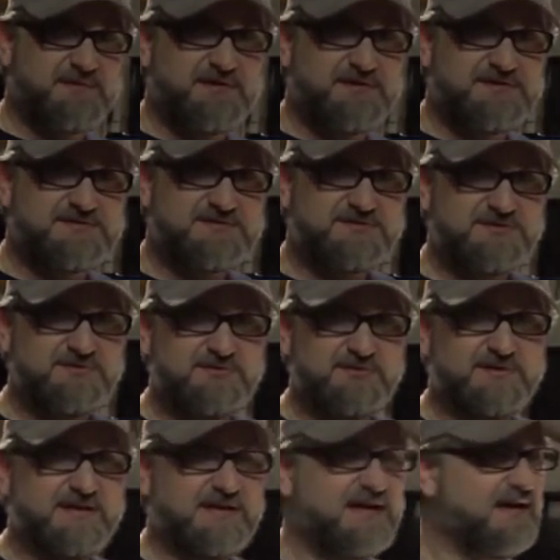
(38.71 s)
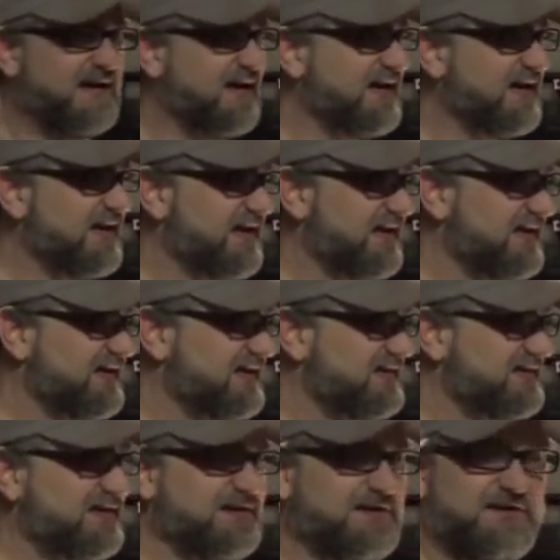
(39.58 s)
about this tool that I
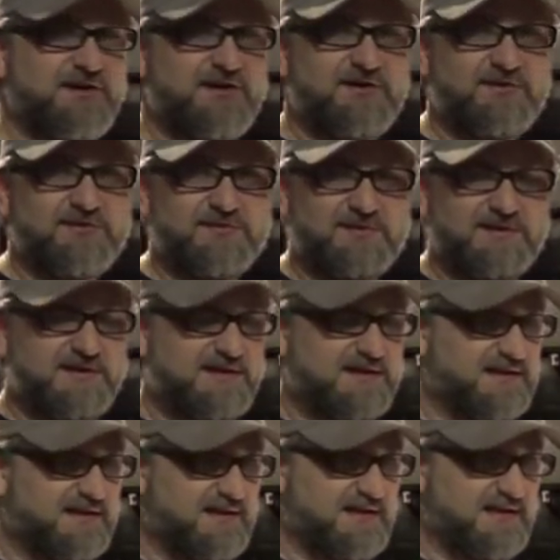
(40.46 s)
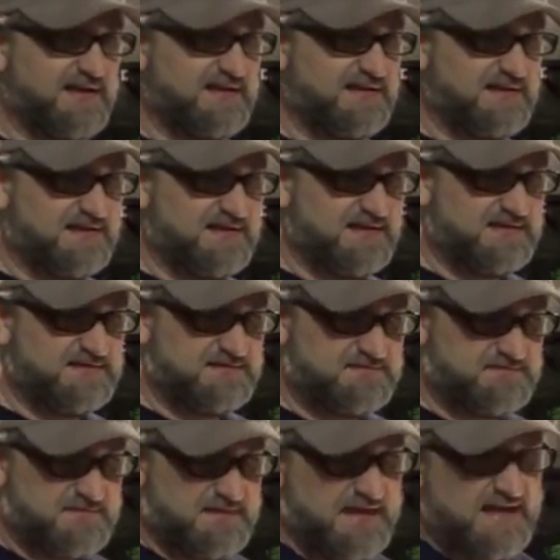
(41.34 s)
didn't know. And uh,
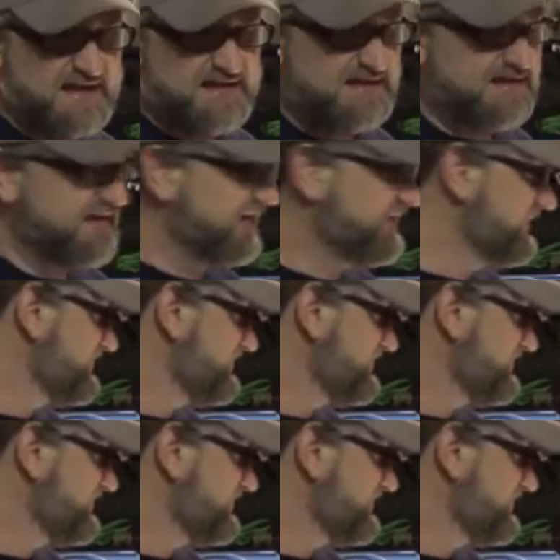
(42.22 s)
I had